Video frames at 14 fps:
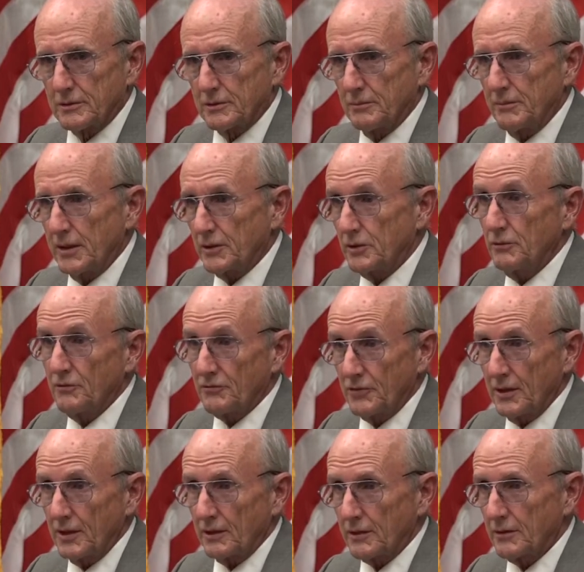to make you
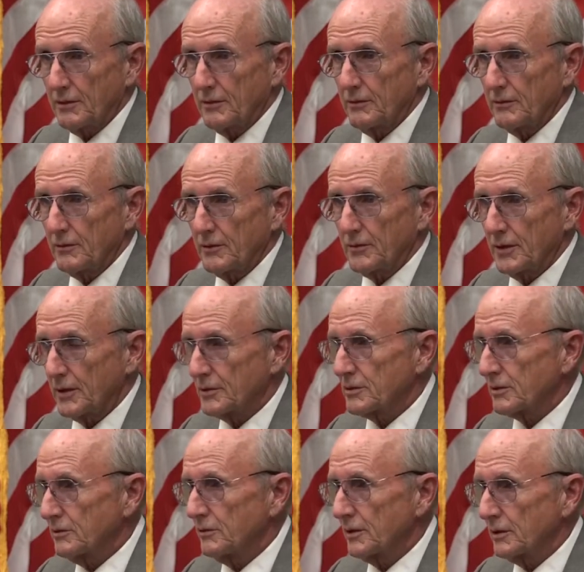think that things
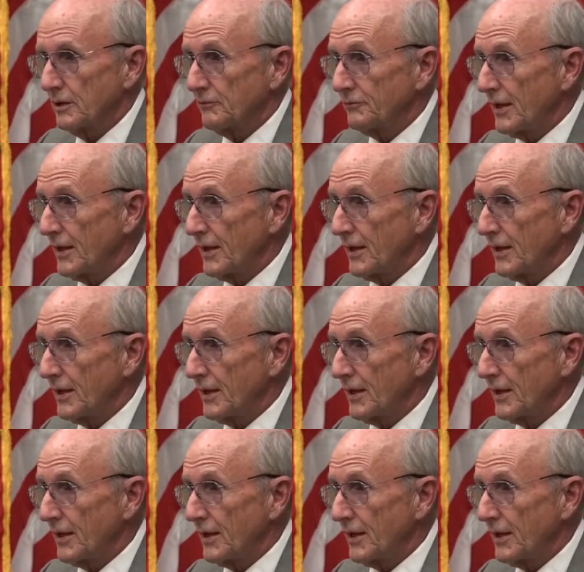are going on.